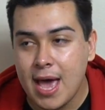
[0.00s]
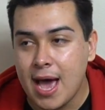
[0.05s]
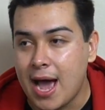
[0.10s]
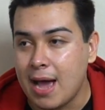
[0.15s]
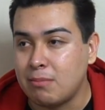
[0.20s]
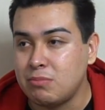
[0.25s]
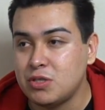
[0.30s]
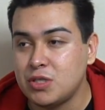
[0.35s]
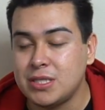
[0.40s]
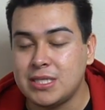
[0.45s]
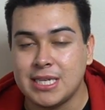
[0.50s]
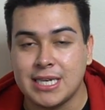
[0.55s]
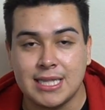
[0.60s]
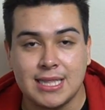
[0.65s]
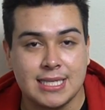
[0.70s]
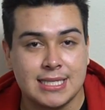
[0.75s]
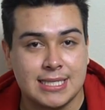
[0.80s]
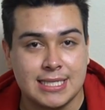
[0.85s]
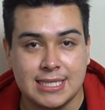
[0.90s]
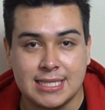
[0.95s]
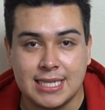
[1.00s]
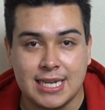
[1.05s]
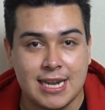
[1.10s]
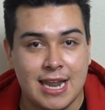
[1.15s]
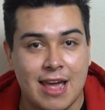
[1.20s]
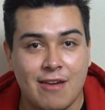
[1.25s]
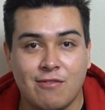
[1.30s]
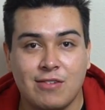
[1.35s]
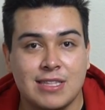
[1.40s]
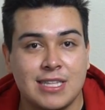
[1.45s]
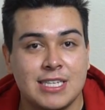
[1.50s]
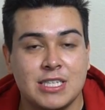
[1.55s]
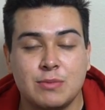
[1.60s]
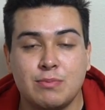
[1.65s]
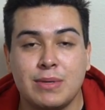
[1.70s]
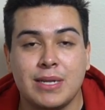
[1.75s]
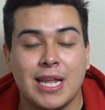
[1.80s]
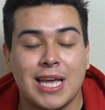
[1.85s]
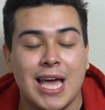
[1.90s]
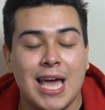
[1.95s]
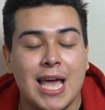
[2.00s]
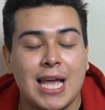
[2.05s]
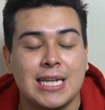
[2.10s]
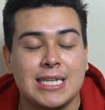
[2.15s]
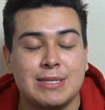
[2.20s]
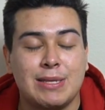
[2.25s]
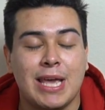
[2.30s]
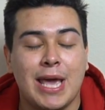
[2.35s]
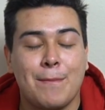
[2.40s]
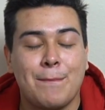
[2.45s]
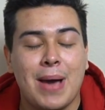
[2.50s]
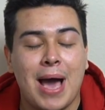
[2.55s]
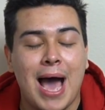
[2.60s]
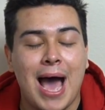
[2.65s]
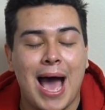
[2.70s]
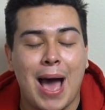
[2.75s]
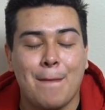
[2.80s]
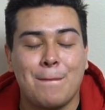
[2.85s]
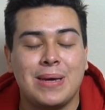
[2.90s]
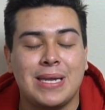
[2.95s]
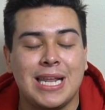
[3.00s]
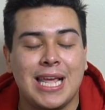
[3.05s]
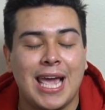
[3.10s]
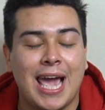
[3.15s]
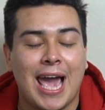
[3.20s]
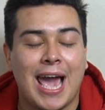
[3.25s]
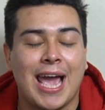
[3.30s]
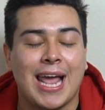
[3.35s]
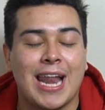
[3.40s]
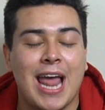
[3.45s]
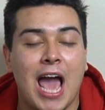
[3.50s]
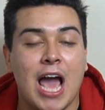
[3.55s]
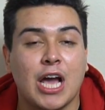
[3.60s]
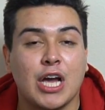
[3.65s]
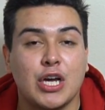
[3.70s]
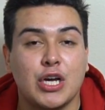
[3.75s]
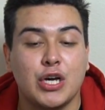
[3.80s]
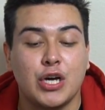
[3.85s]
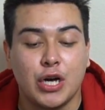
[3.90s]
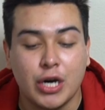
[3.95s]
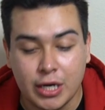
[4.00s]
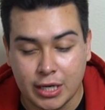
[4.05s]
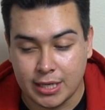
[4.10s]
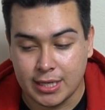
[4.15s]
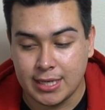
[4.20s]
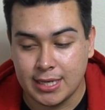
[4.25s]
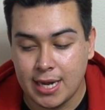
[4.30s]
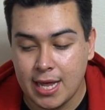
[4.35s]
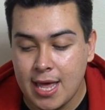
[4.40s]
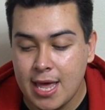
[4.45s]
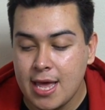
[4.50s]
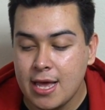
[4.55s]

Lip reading: I'm just digging the season and everything's been hip, hoppity, and good.